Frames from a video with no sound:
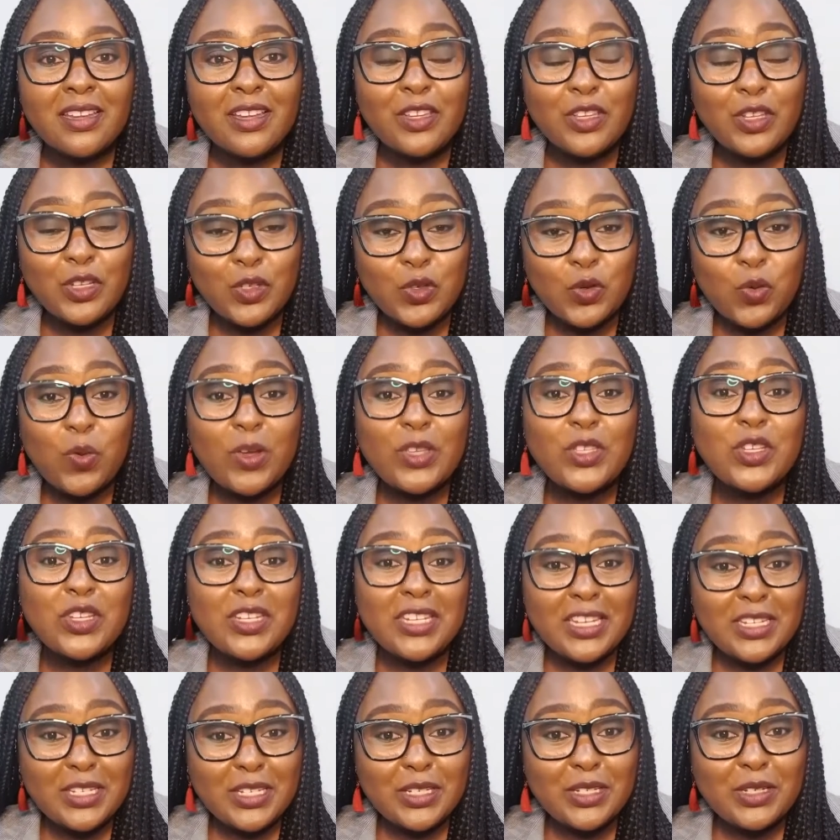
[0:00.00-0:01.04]
You do what you
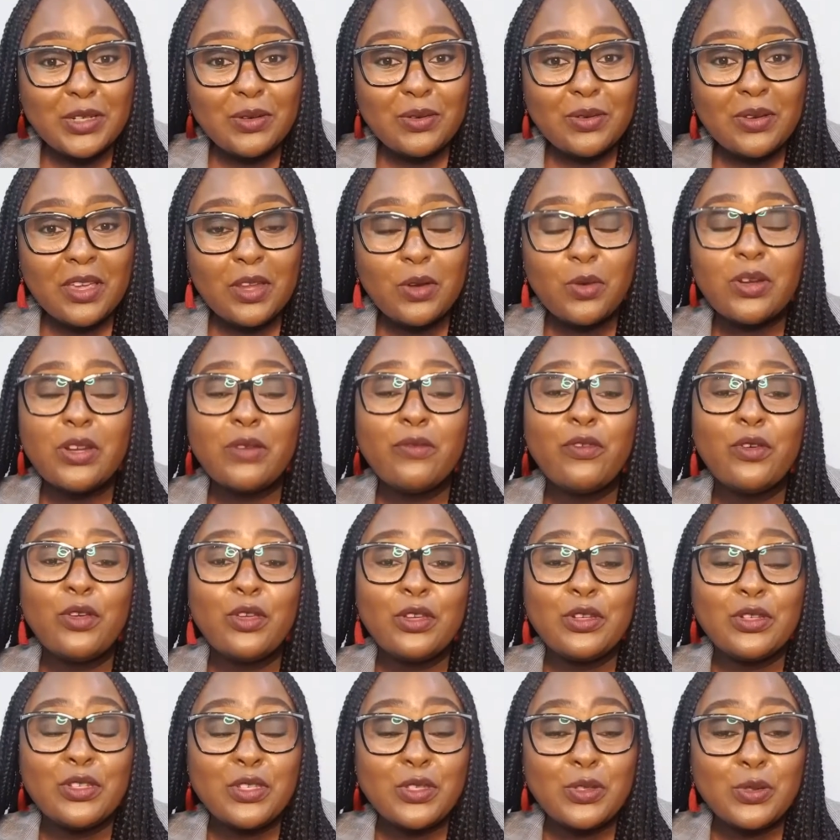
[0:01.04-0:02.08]
need to do in order for you
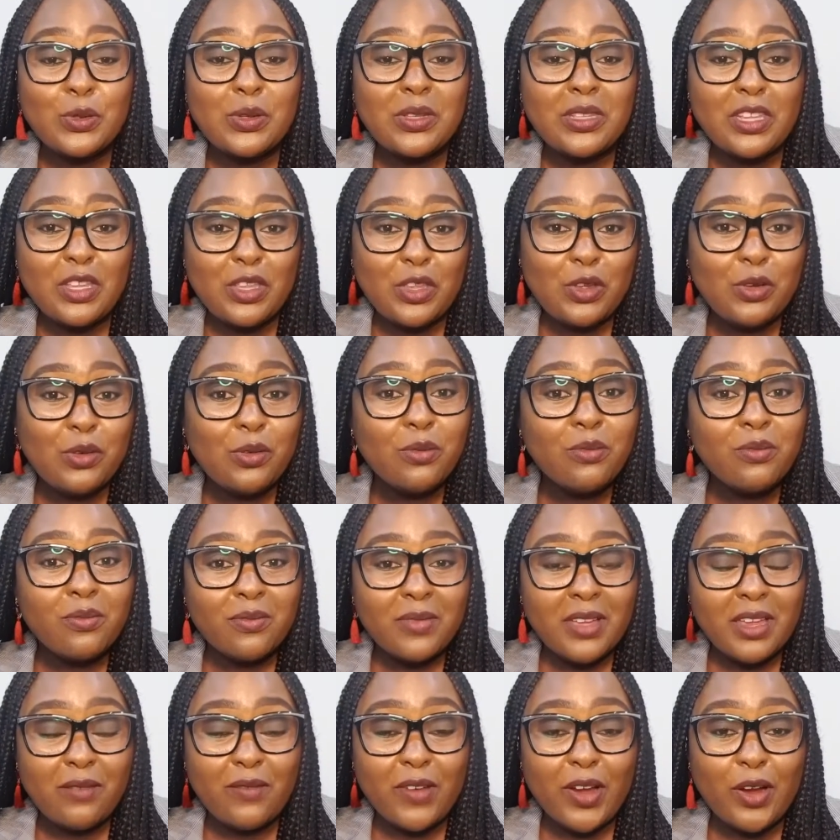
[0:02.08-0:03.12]
to suit the new
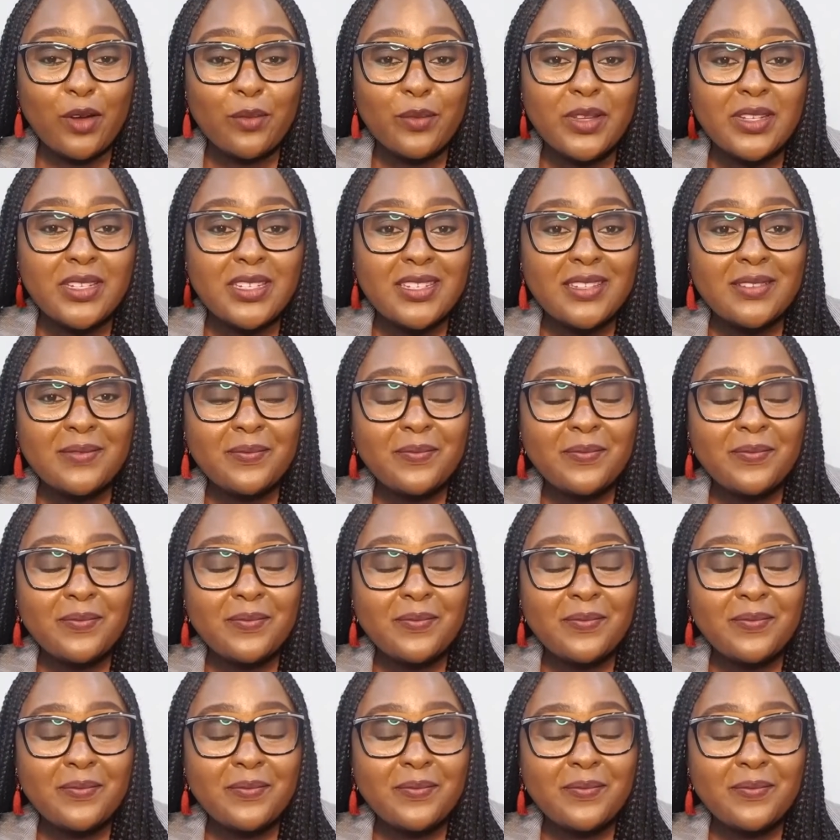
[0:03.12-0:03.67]
environment.